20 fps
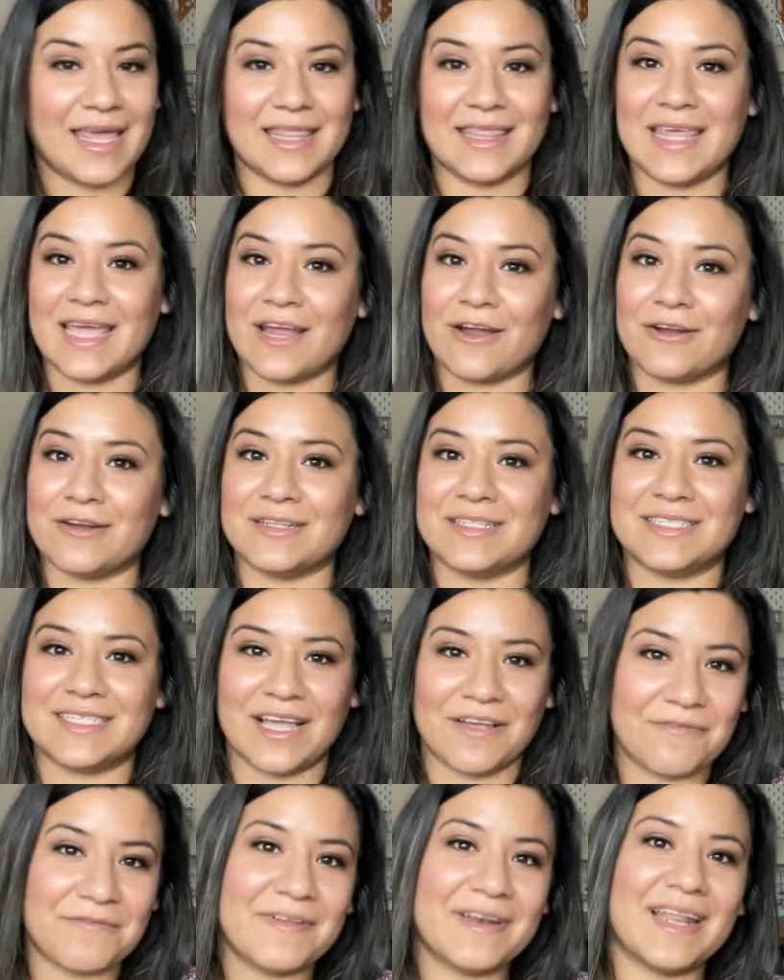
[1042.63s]
They're
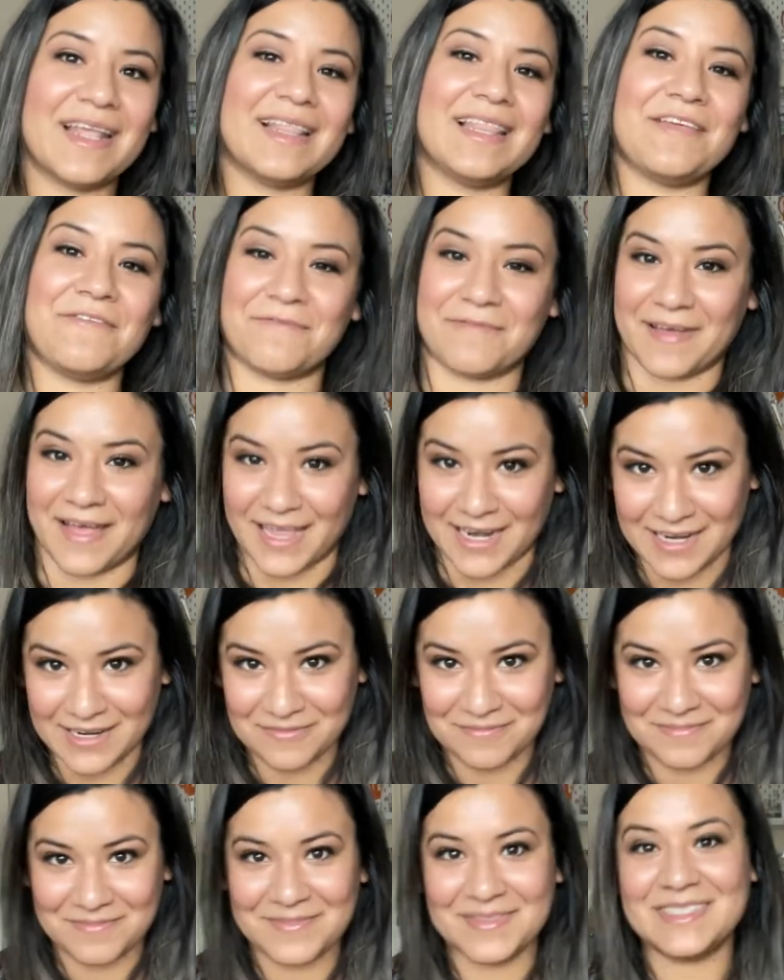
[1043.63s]
definitely fun
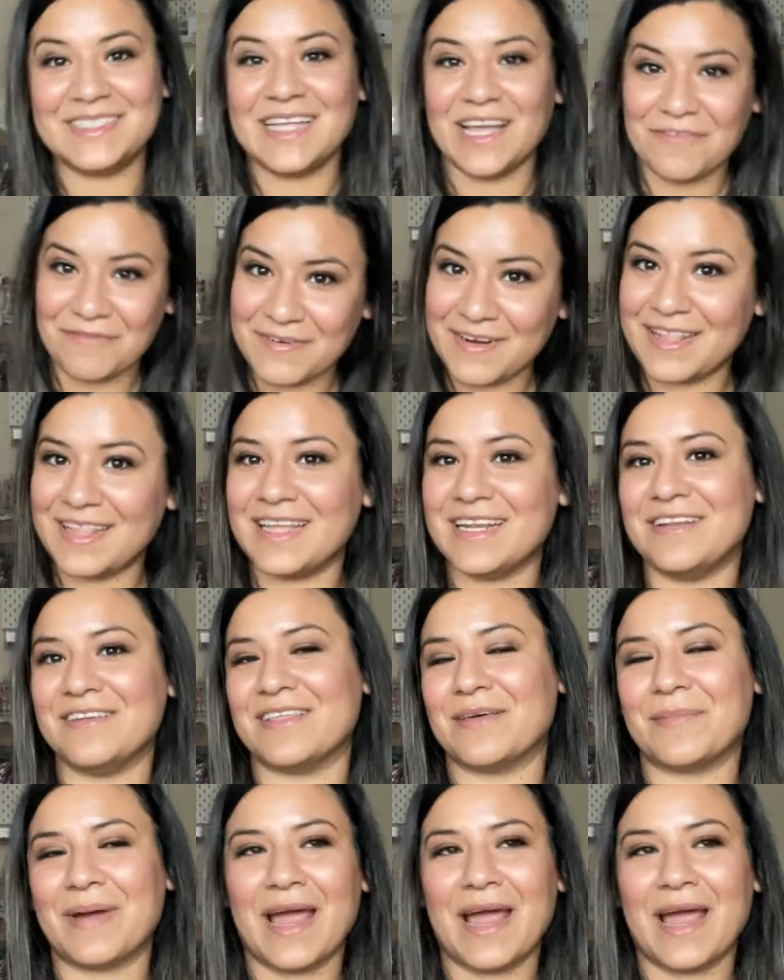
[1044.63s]
definitely do them.